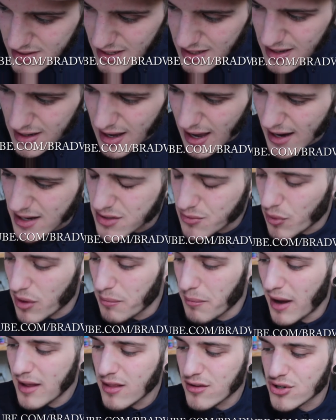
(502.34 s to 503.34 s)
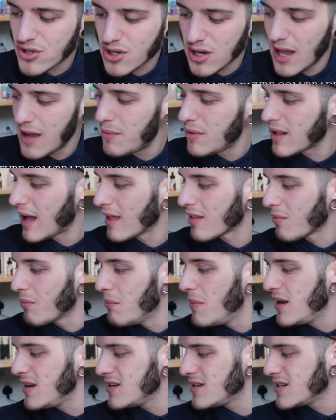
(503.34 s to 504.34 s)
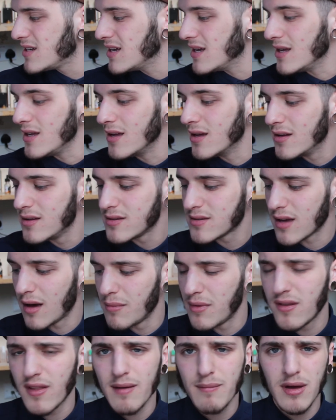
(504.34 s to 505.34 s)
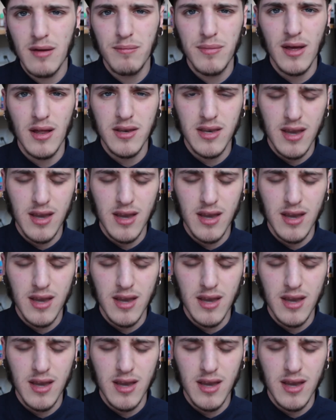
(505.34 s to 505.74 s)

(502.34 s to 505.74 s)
tea. Actually, well, mine's just labelled as mint tea, so I mean that might be a